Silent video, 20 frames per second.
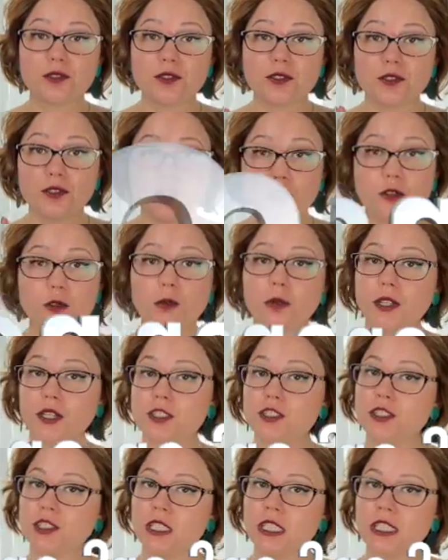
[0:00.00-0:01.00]
two
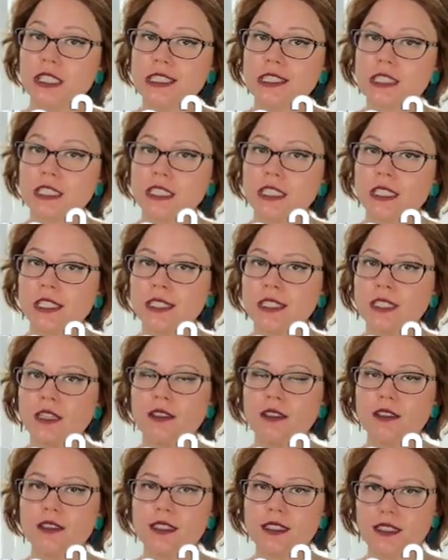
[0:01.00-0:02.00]
pressure ulcer
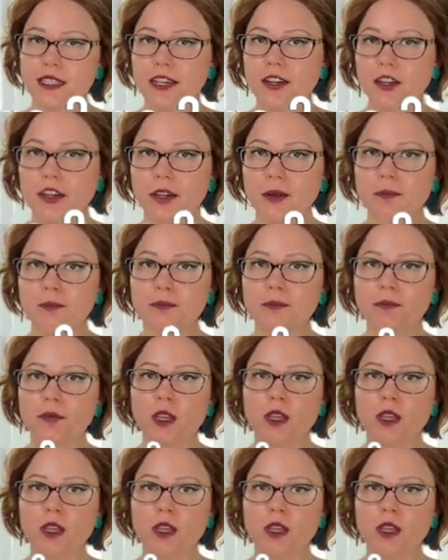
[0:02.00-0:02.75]
on the sacrum